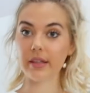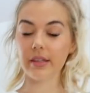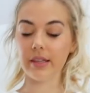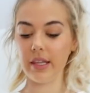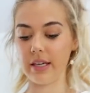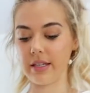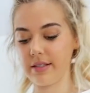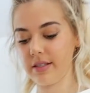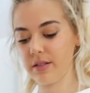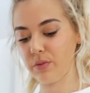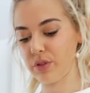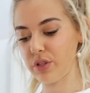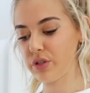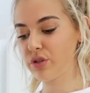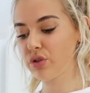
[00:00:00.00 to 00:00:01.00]
this,
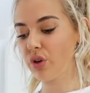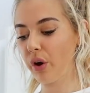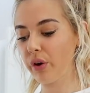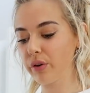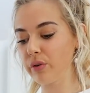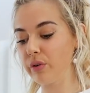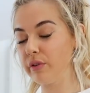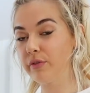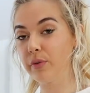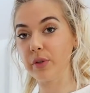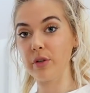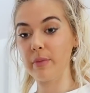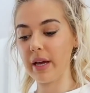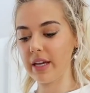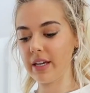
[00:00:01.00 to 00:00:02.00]
which is so good when
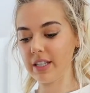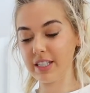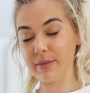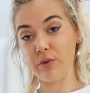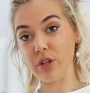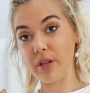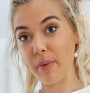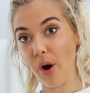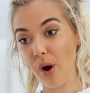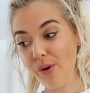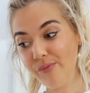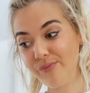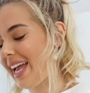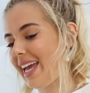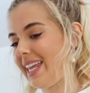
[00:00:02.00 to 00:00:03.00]
you're making a smoothie bowl
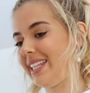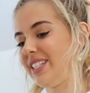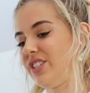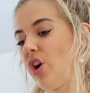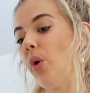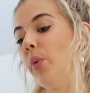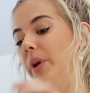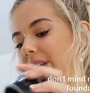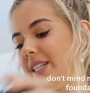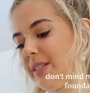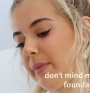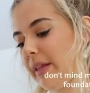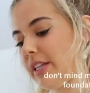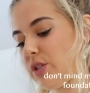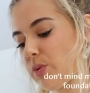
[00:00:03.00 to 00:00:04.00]
and it's not wanting
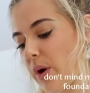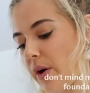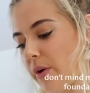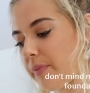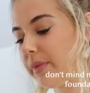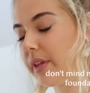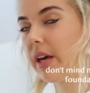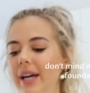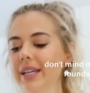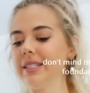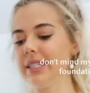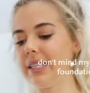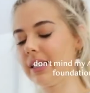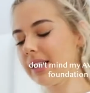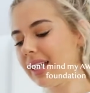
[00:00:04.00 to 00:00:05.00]
to blend well.
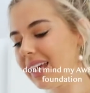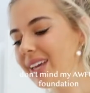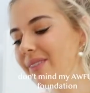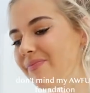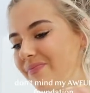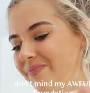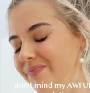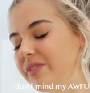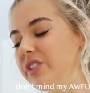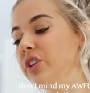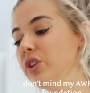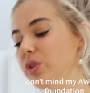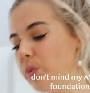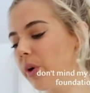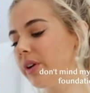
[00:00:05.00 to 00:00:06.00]
Ideally,
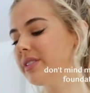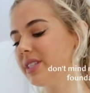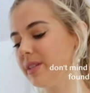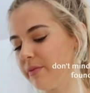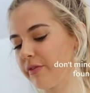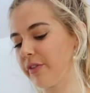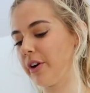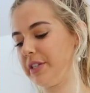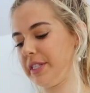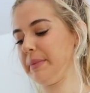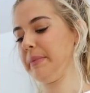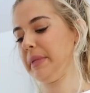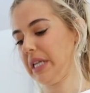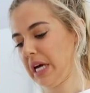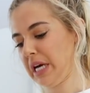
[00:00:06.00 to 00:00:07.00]
you'd want some
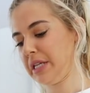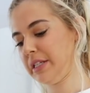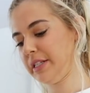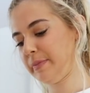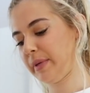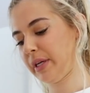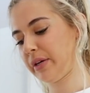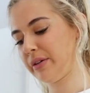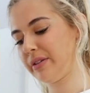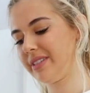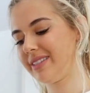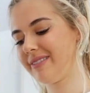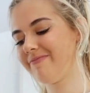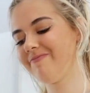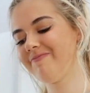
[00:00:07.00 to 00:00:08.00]
frozen bananas
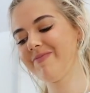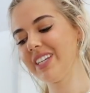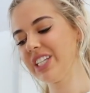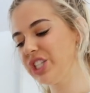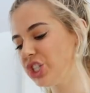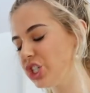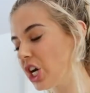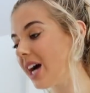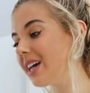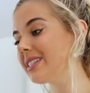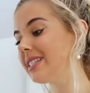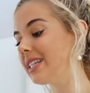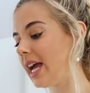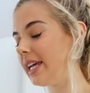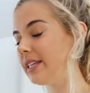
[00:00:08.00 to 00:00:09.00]
because it
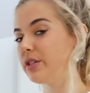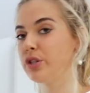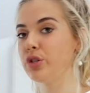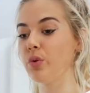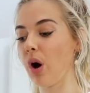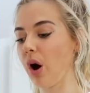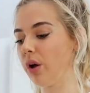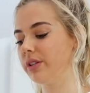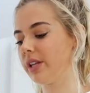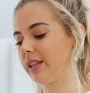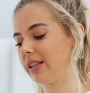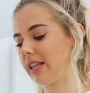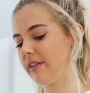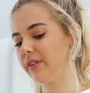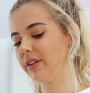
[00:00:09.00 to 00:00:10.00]
just takes it to a whole
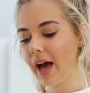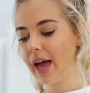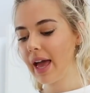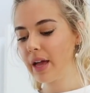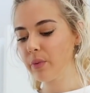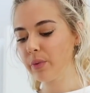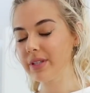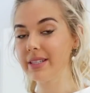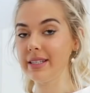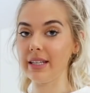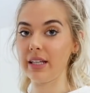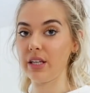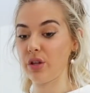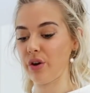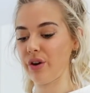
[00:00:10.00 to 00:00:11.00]
nother level. I was
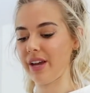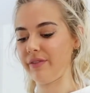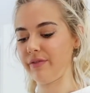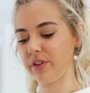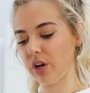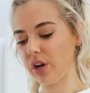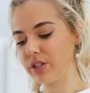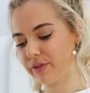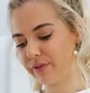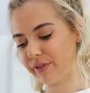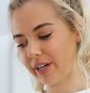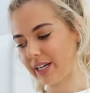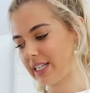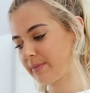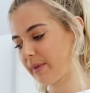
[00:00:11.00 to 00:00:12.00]
silly though and forgot to
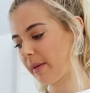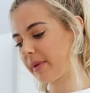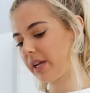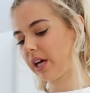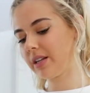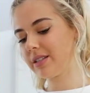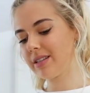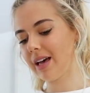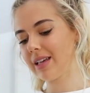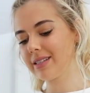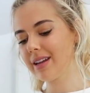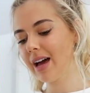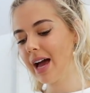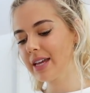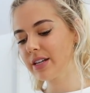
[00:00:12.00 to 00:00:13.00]
freeze my bananas last
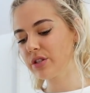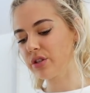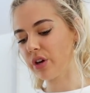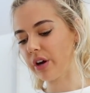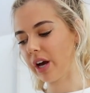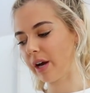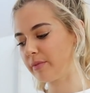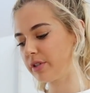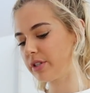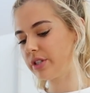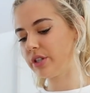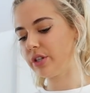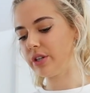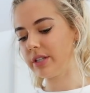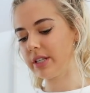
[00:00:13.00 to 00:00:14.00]
night, so I'm
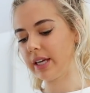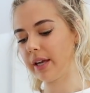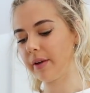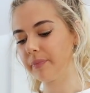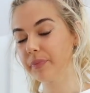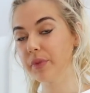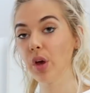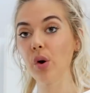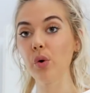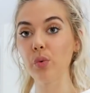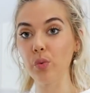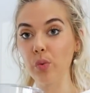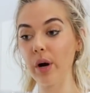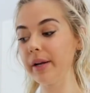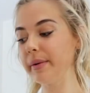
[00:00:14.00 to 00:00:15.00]
just using
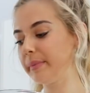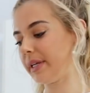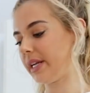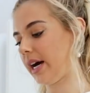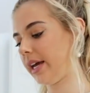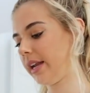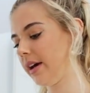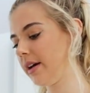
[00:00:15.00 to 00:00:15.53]
one banana.